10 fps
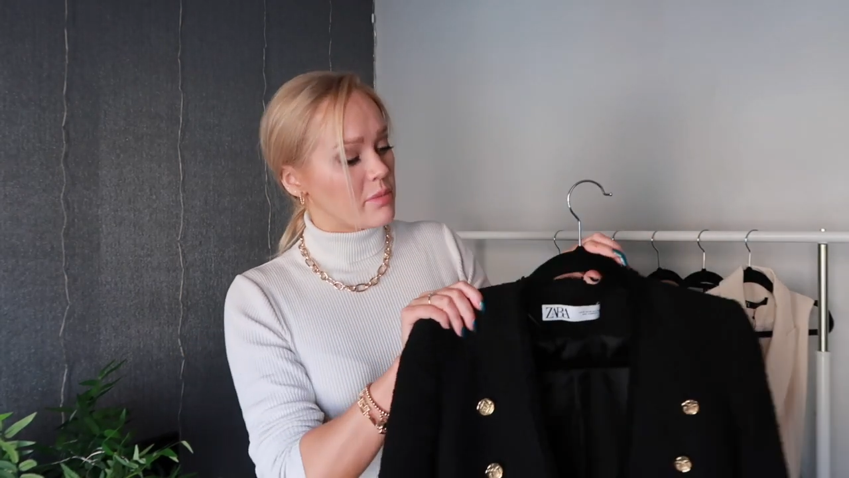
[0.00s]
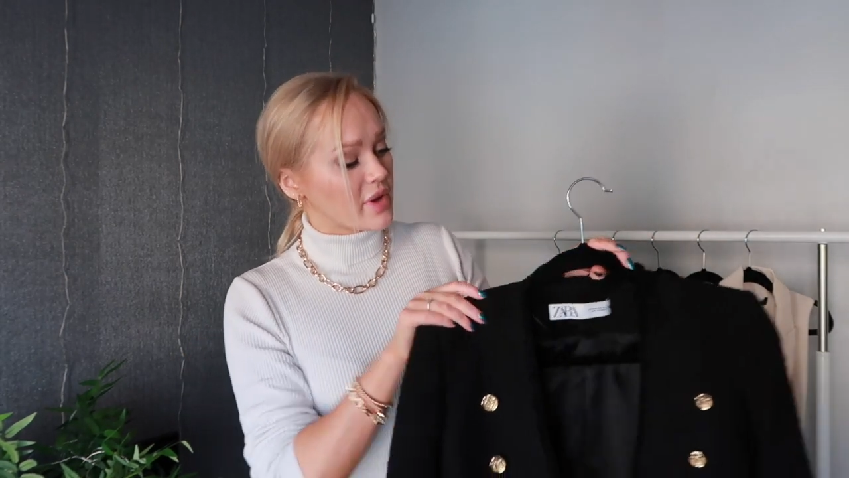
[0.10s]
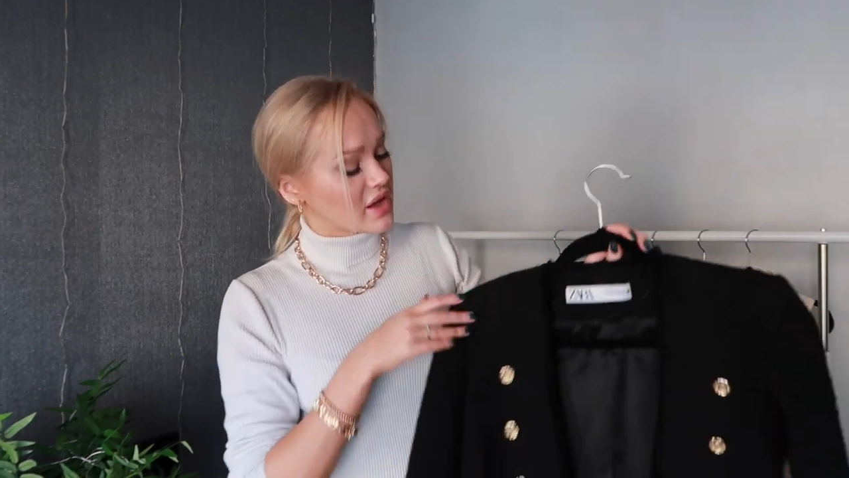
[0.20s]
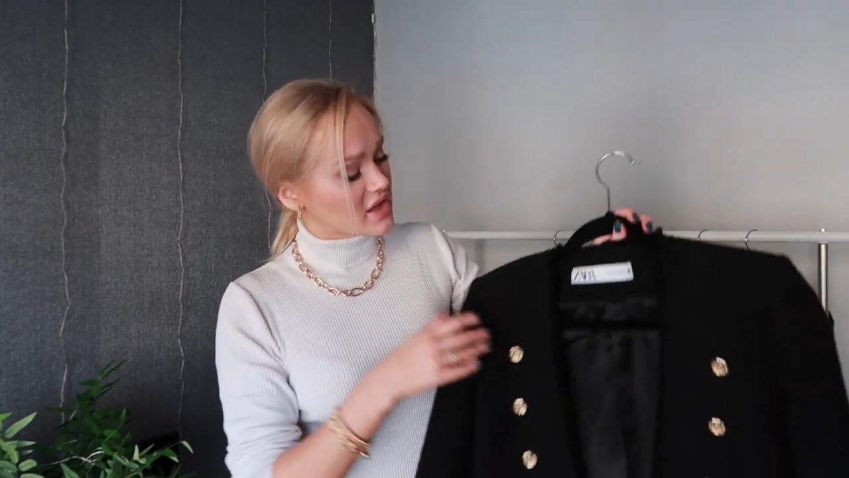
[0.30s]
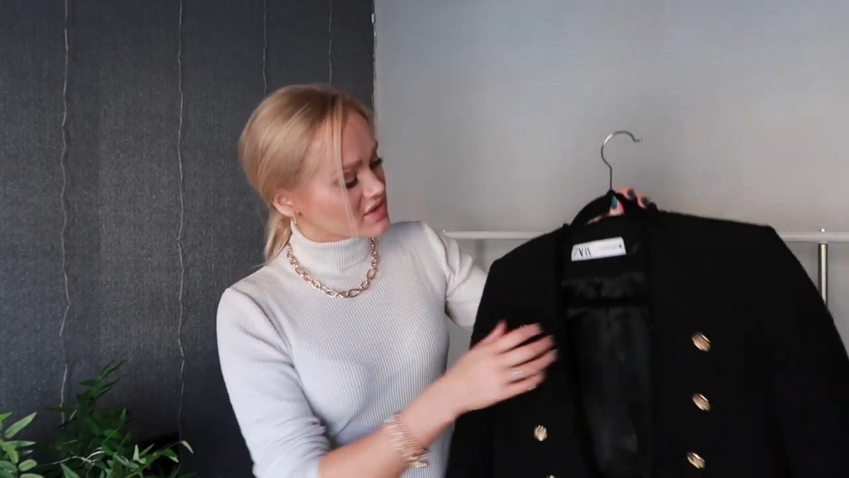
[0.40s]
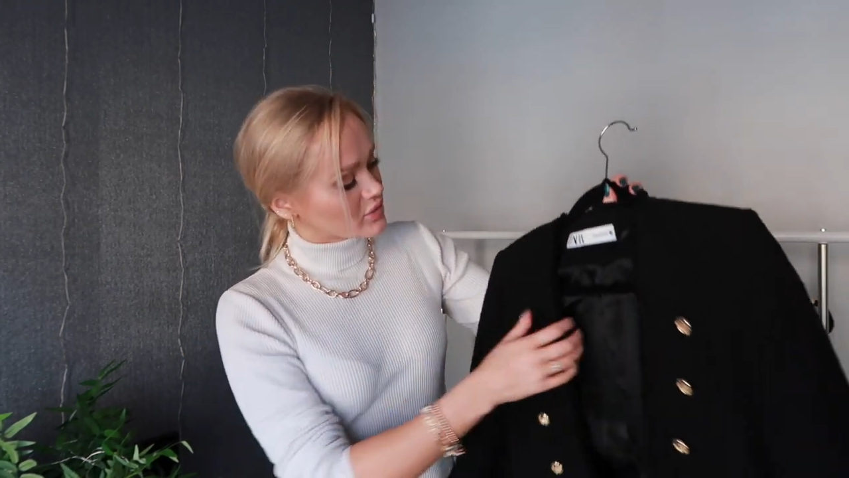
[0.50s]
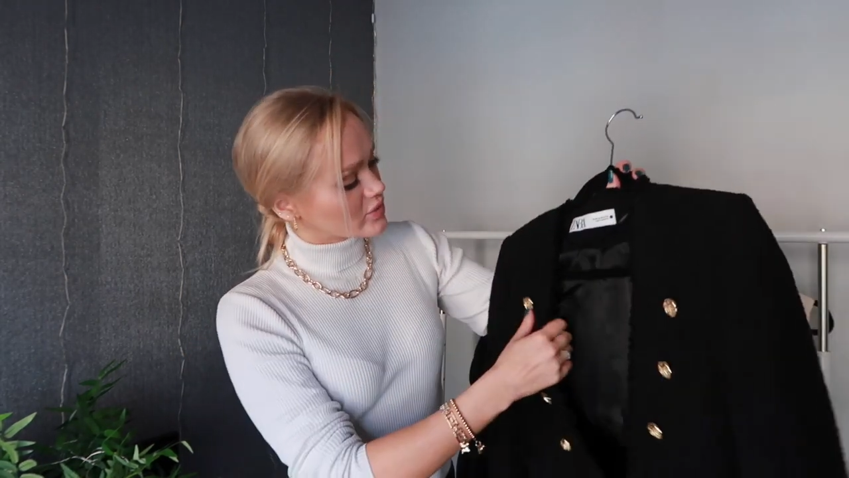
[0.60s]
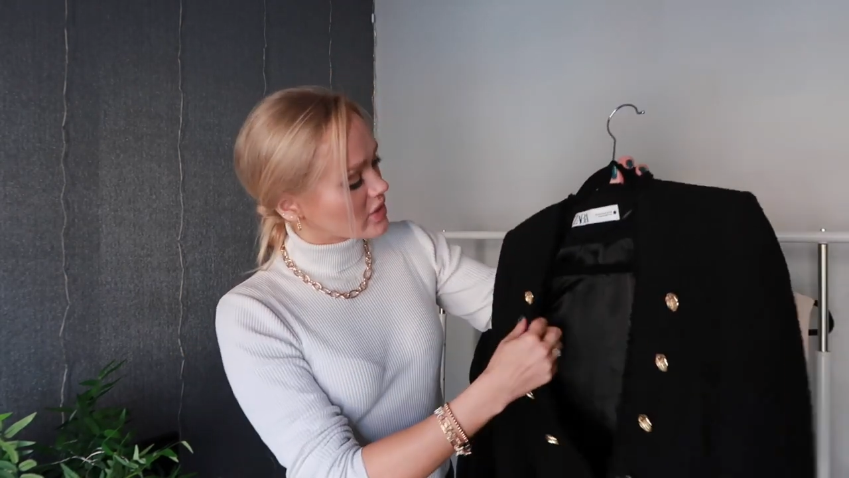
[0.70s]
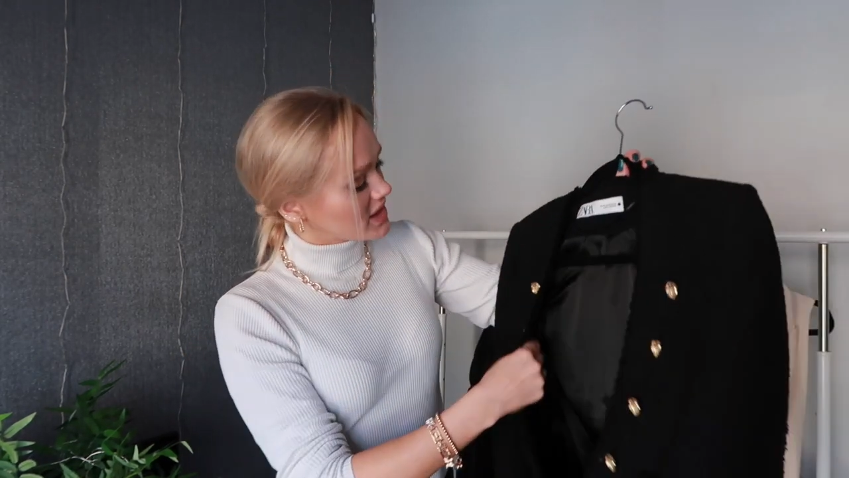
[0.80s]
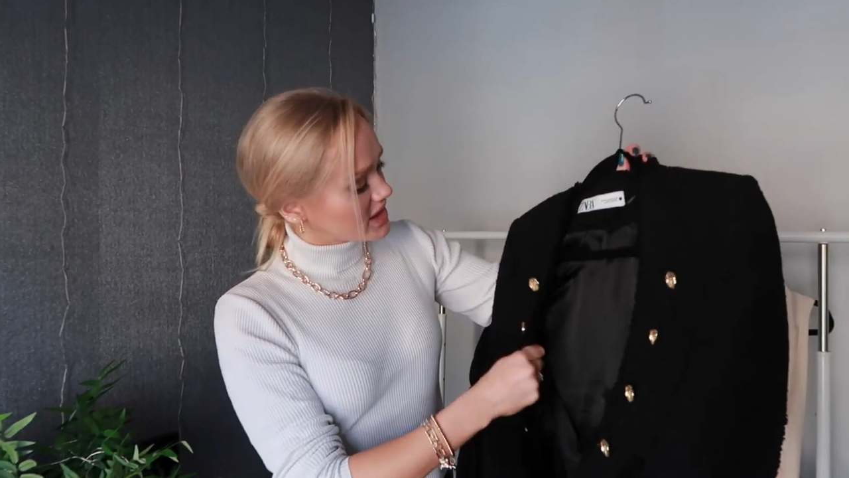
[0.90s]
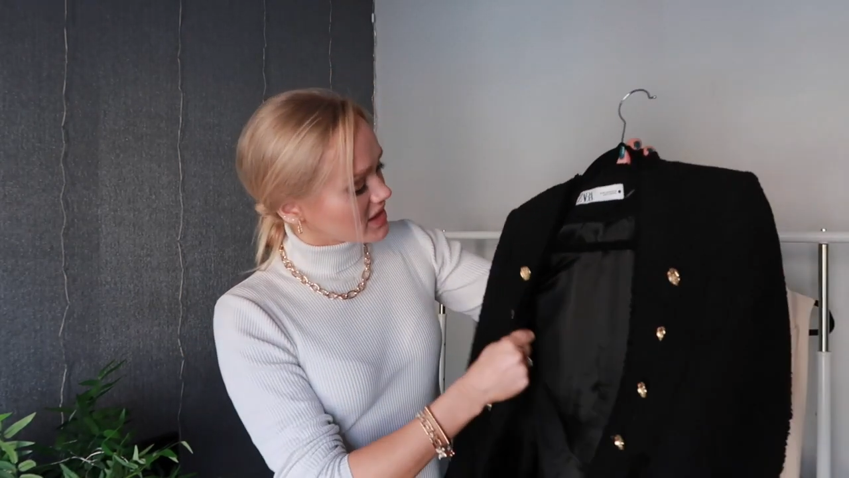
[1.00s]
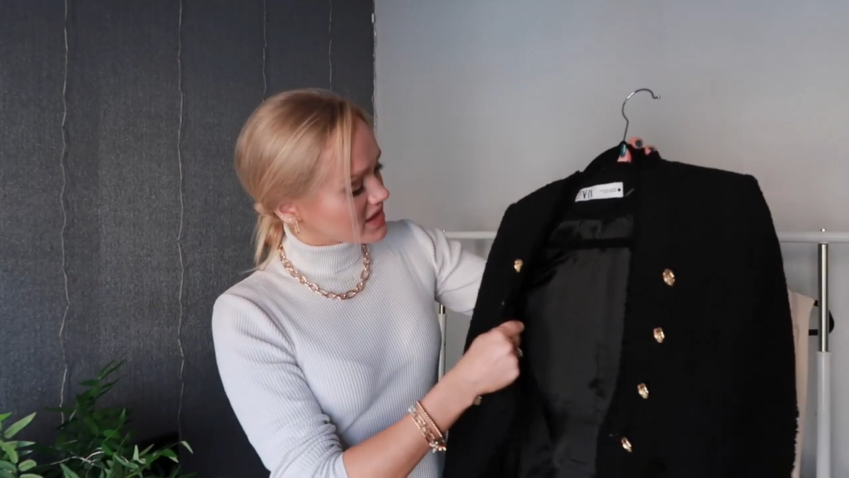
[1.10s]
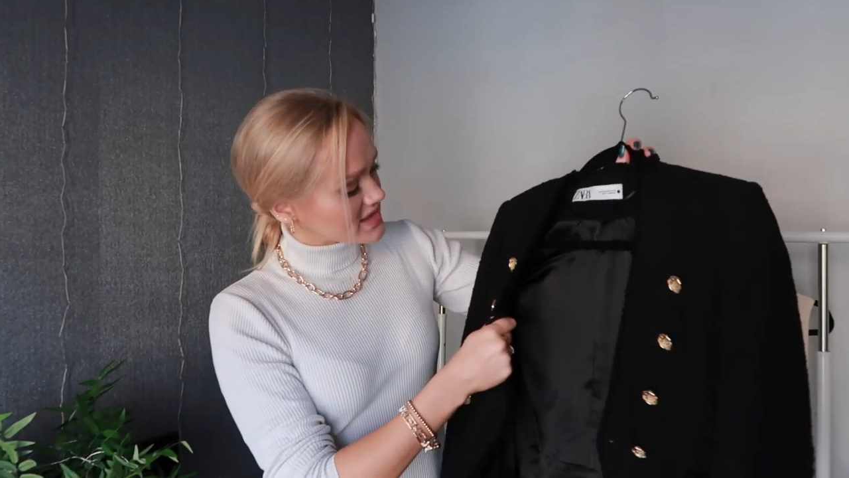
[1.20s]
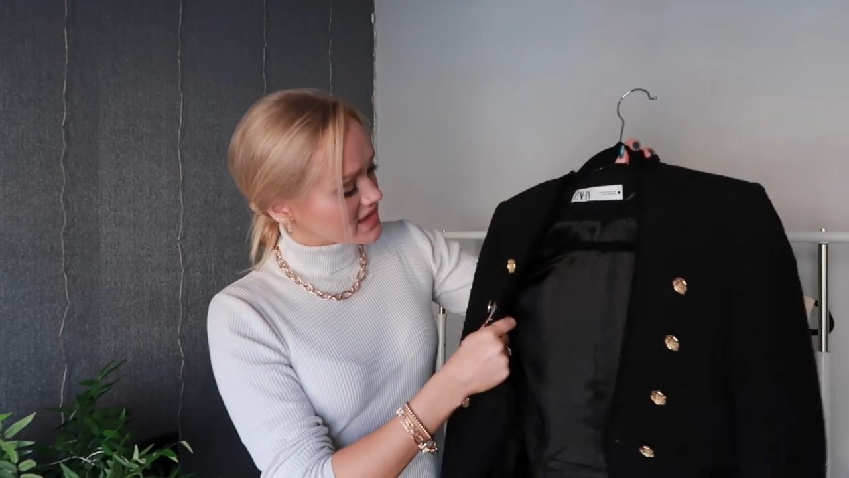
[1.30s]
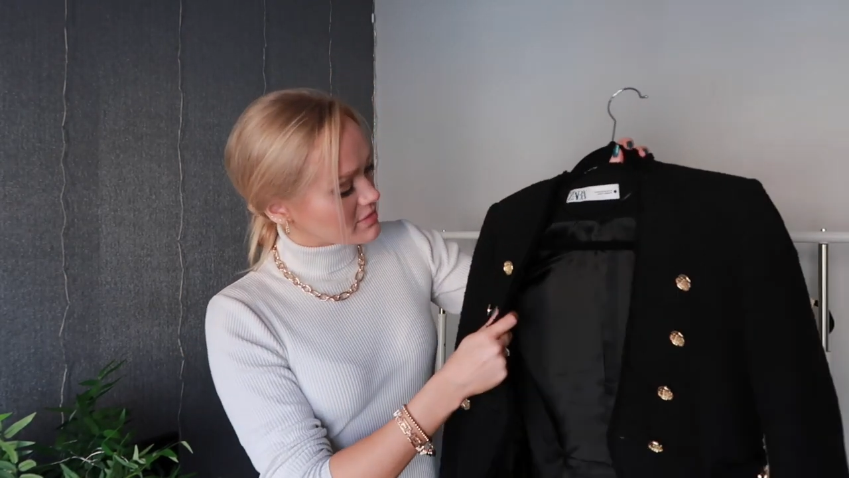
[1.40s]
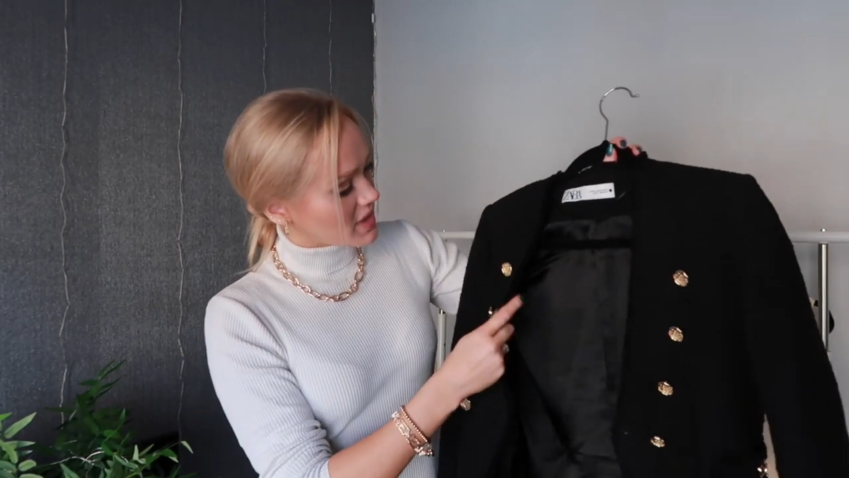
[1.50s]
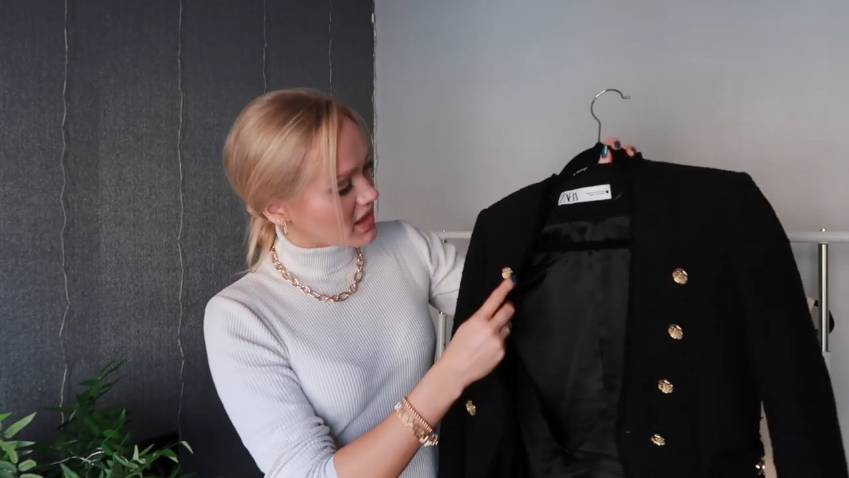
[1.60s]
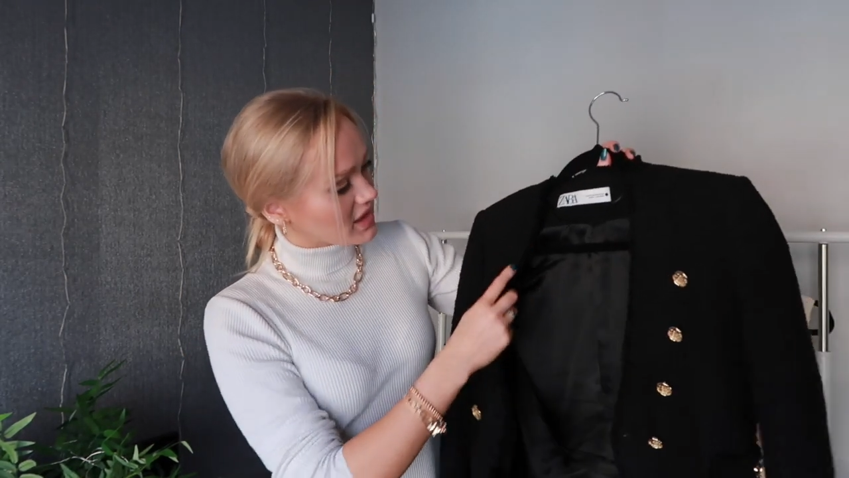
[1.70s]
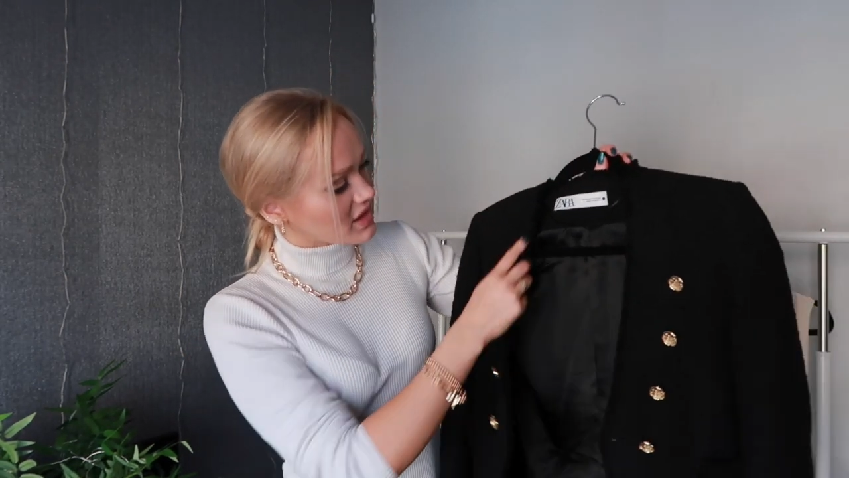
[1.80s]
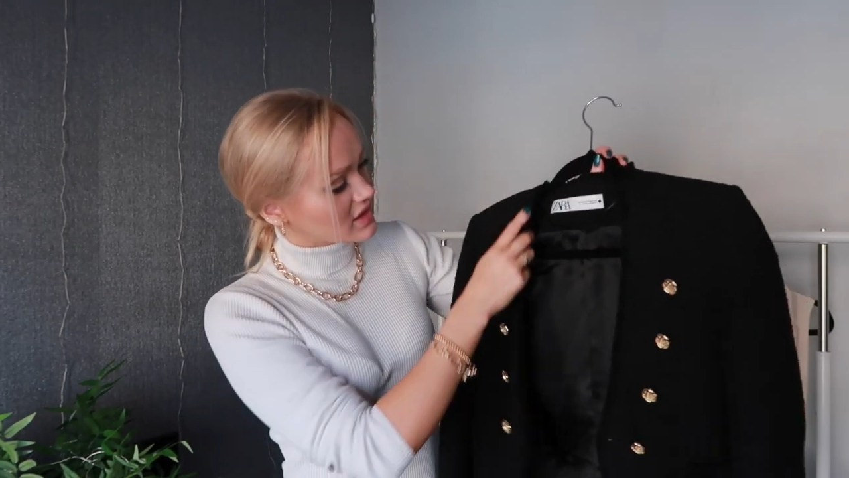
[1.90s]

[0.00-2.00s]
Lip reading: but it's really nicely made.